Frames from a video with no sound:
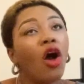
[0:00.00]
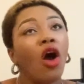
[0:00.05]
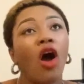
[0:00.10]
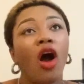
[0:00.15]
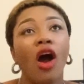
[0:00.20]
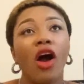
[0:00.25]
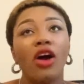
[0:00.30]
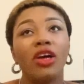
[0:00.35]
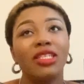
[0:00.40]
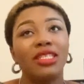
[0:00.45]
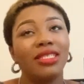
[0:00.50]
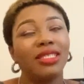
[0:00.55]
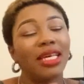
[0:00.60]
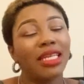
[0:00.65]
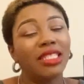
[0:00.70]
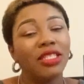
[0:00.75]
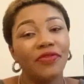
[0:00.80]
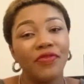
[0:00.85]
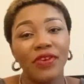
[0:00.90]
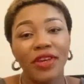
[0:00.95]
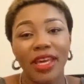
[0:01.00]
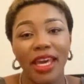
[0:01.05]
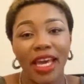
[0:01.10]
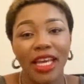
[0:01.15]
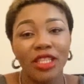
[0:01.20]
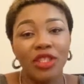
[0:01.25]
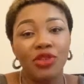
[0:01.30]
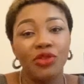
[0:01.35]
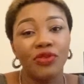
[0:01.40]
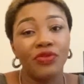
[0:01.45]
all the
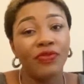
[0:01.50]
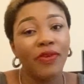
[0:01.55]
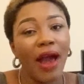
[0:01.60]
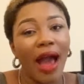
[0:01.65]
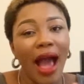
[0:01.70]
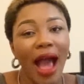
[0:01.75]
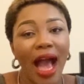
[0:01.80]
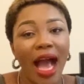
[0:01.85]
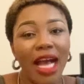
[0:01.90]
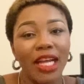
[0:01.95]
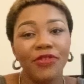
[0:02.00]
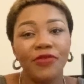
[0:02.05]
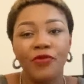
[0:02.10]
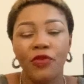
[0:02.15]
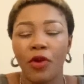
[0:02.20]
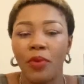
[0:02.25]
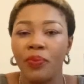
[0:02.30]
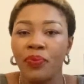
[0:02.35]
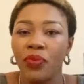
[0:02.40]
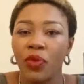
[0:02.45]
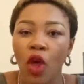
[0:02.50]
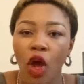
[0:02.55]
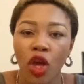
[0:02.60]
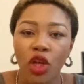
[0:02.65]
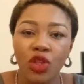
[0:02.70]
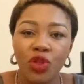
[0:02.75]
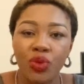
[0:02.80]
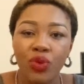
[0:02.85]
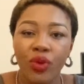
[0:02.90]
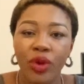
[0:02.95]
certificates you've had from
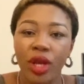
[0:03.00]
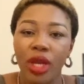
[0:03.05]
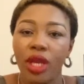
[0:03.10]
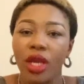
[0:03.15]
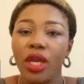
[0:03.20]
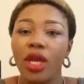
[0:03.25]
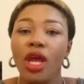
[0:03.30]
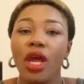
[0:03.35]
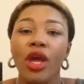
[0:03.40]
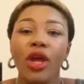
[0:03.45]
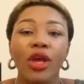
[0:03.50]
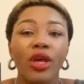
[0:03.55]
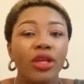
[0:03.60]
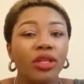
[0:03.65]
nursery,